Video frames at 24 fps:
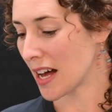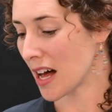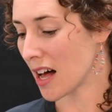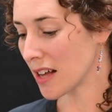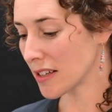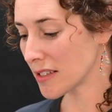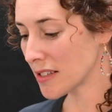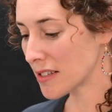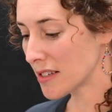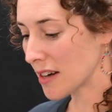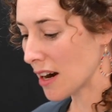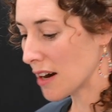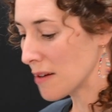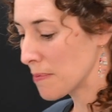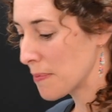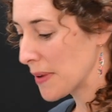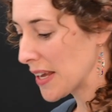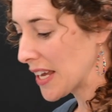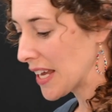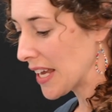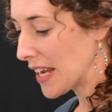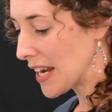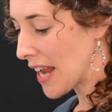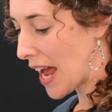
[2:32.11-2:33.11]
I'll start
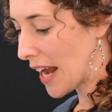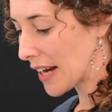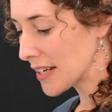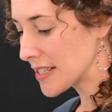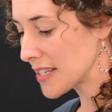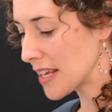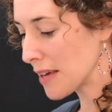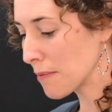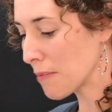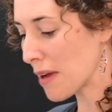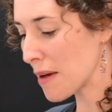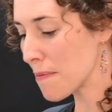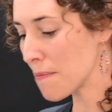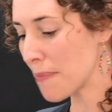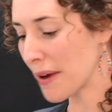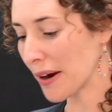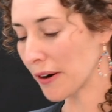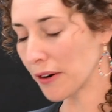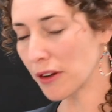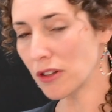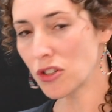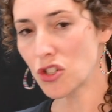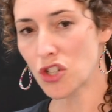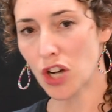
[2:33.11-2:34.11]
by connecting my
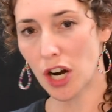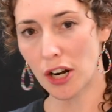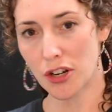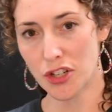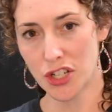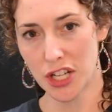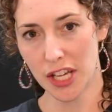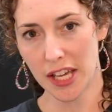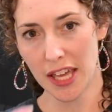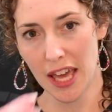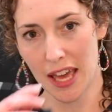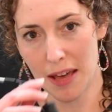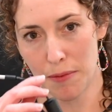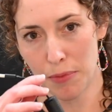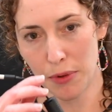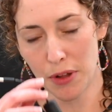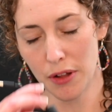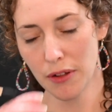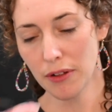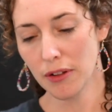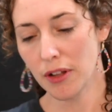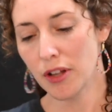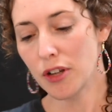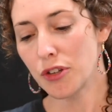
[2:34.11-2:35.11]
barrel charging
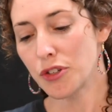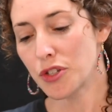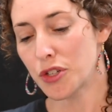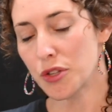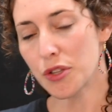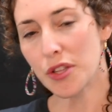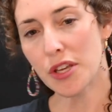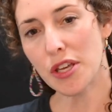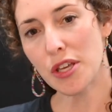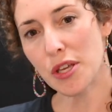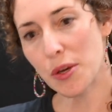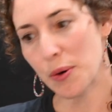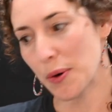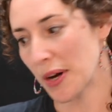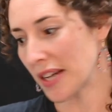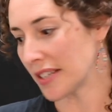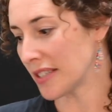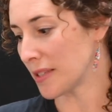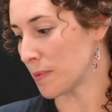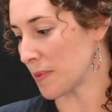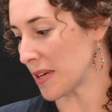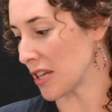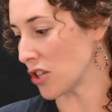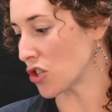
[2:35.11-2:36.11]
cable to the U
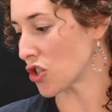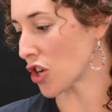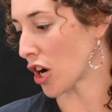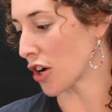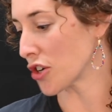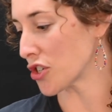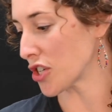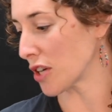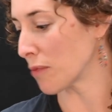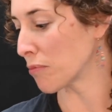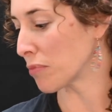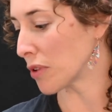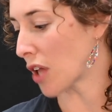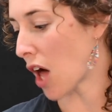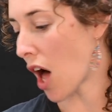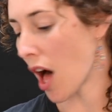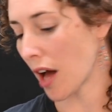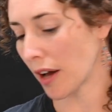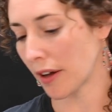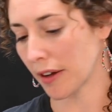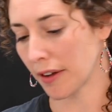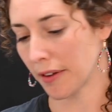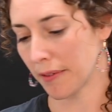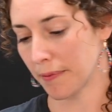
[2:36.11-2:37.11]
S B charging
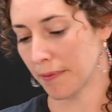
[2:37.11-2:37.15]
block.